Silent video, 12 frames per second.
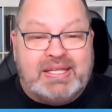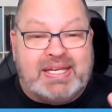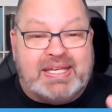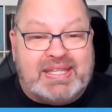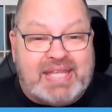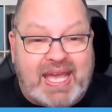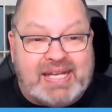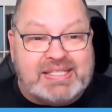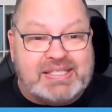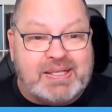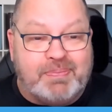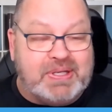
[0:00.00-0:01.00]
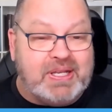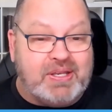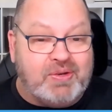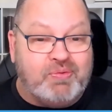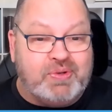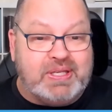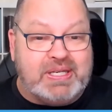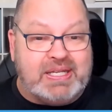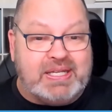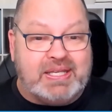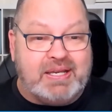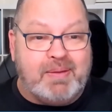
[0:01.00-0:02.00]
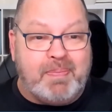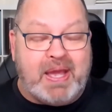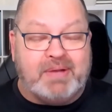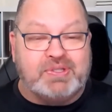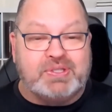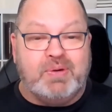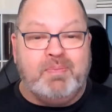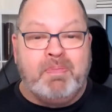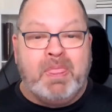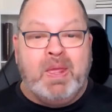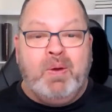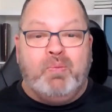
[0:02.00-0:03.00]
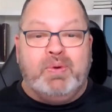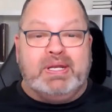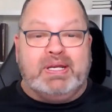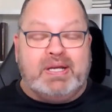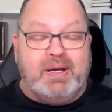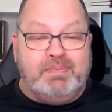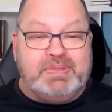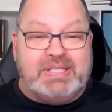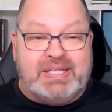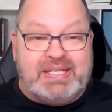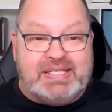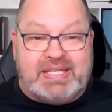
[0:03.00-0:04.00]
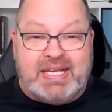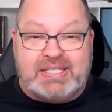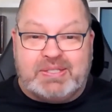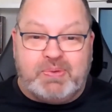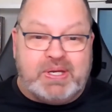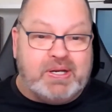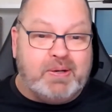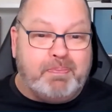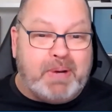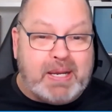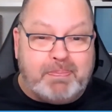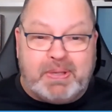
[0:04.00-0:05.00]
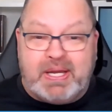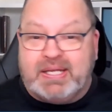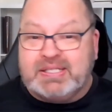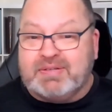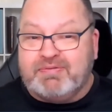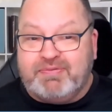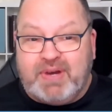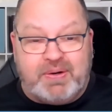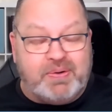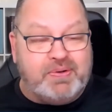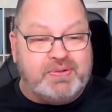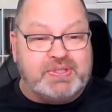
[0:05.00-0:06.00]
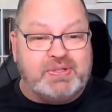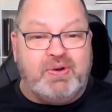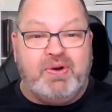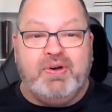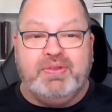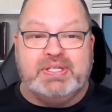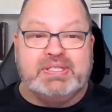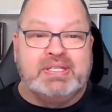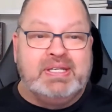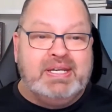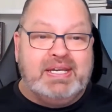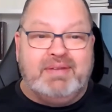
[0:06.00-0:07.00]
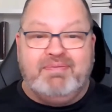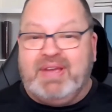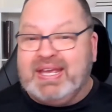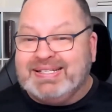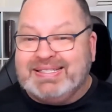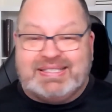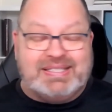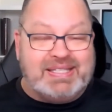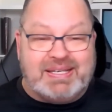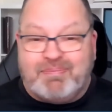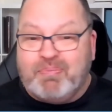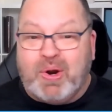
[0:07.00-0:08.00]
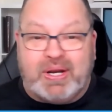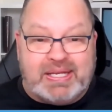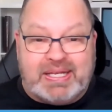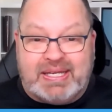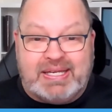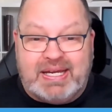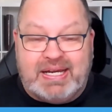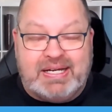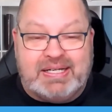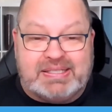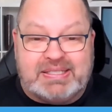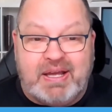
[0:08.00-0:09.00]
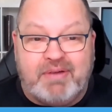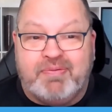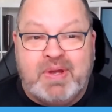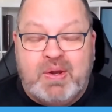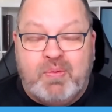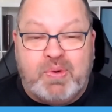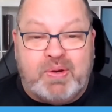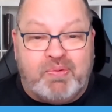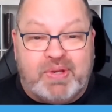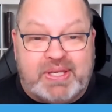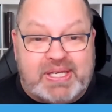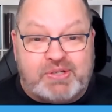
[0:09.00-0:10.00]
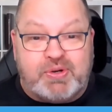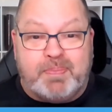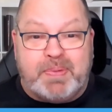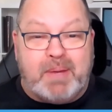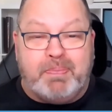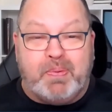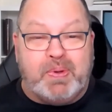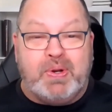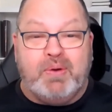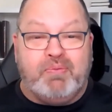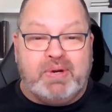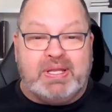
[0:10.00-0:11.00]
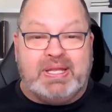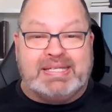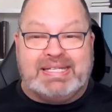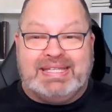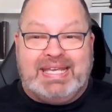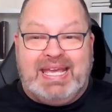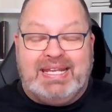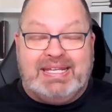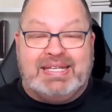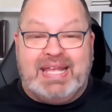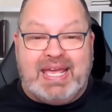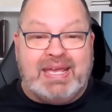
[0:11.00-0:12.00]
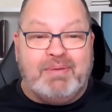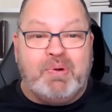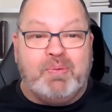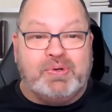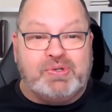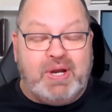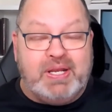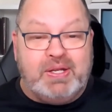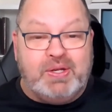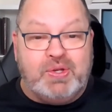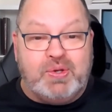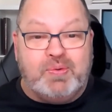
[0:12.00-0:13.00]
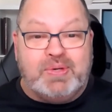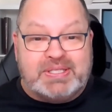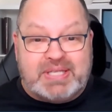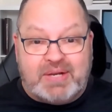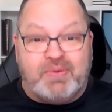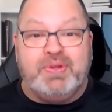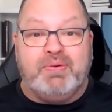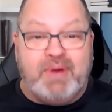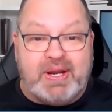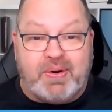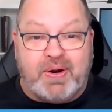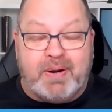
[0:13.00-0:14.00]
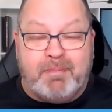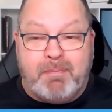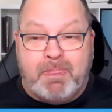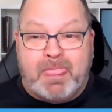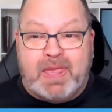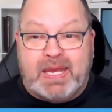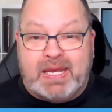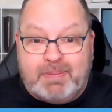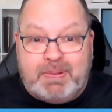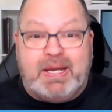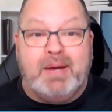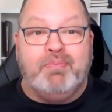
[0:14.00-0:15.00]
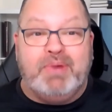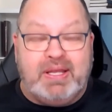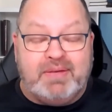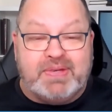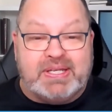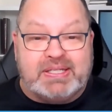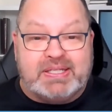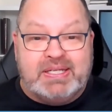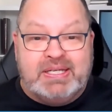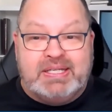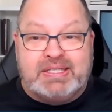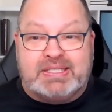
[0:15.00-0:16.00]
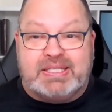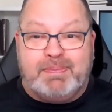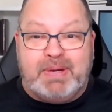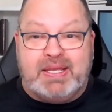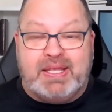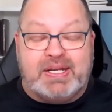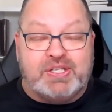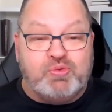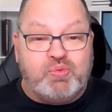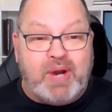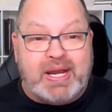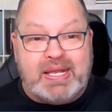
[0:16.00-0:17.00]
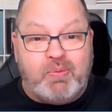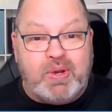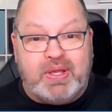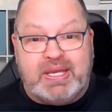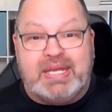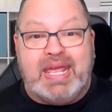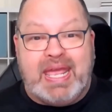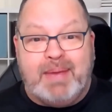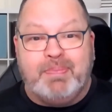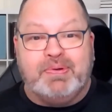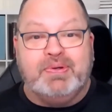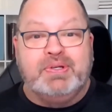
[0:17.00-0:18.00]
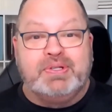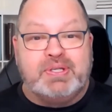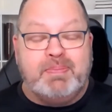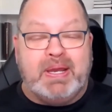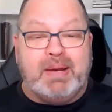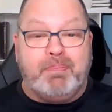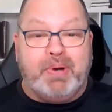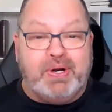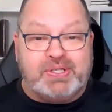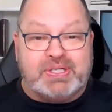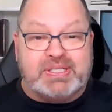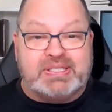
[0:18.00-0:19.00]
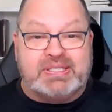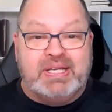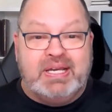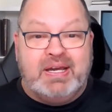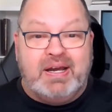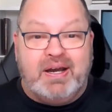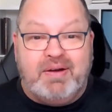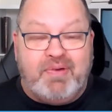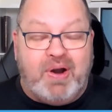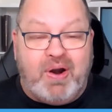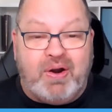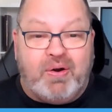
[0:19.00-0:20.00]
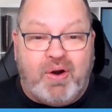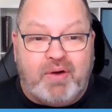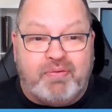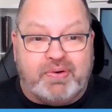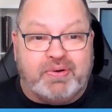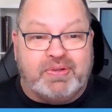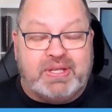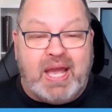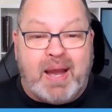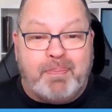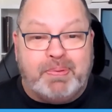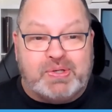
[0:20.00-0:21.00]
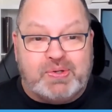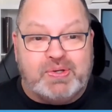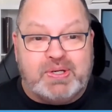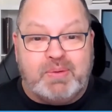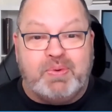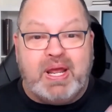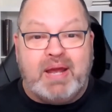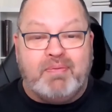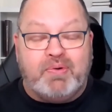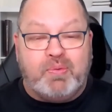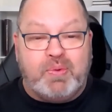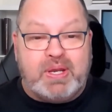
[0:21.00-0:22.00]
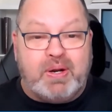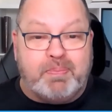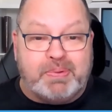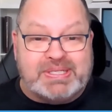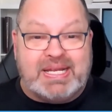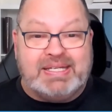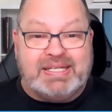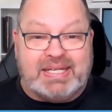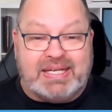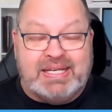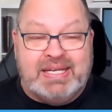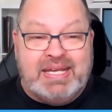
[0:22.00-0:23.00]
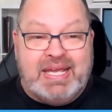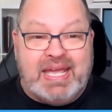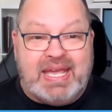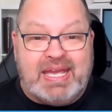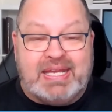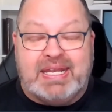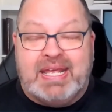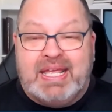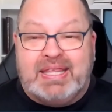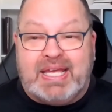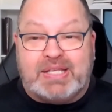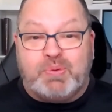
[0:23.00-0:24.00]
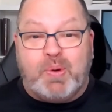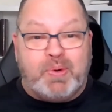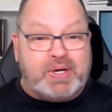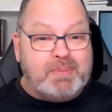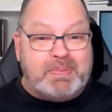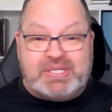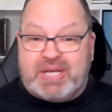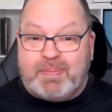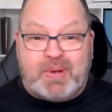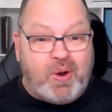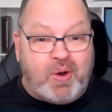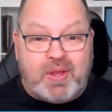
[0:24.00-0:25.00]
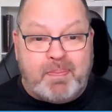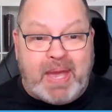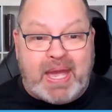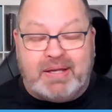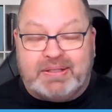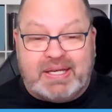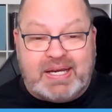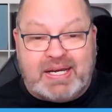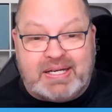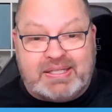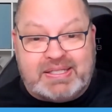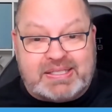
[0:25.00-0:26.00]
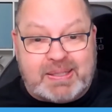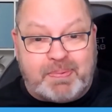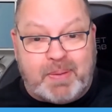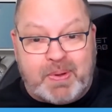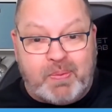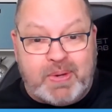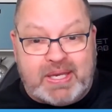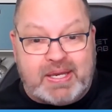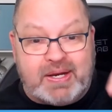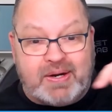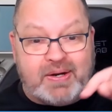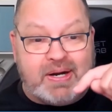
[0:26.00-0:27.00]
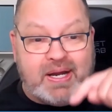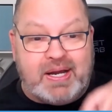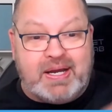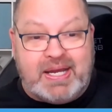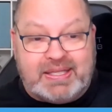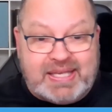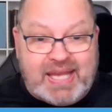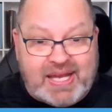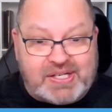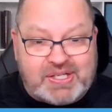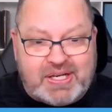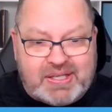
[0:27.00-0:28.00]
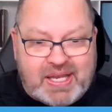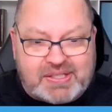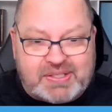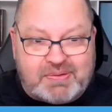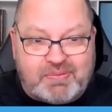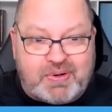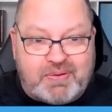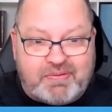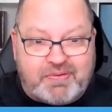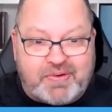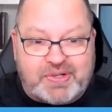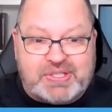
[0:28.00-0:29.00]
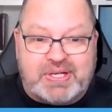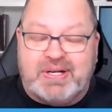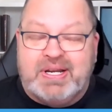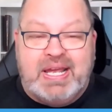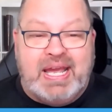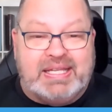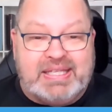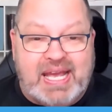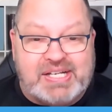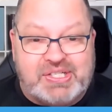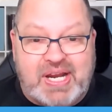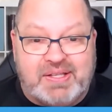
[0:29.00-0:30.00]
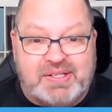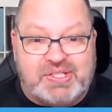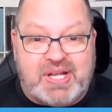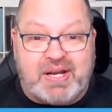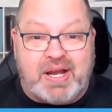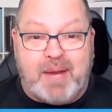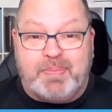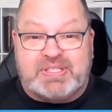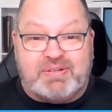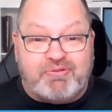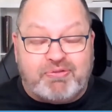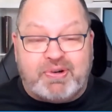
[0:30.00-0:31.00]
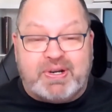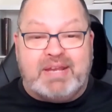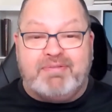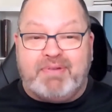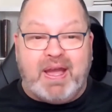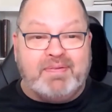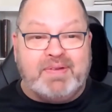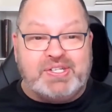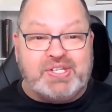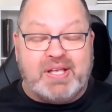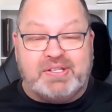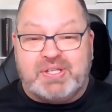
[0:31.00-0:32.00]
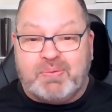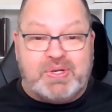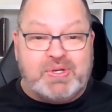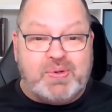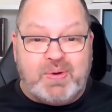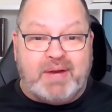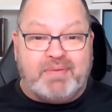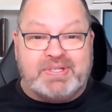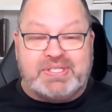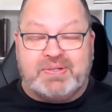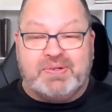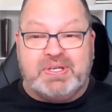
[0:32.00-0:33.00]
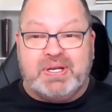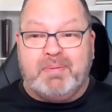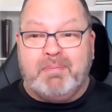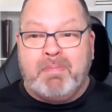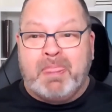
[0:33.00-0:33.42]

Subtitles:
Like, that is something that you really need to think about. So when it comes to these days and we hear pipelines and funnels and all this advanced like marketing stuff, we really get tripped up when we don't realize at the end of the day what we're trying to do is get on the radar and to become relevant to somebody that is ready, willing, and able to make a purchase of our offer, the opportunity, whatever we are presenting. And that's what we're going to be jamming all about this upcoming week here at the Ads Challenge. Actually, the reverse here at the adschallenge.com. It's a free 5-day challenge that we do every single year.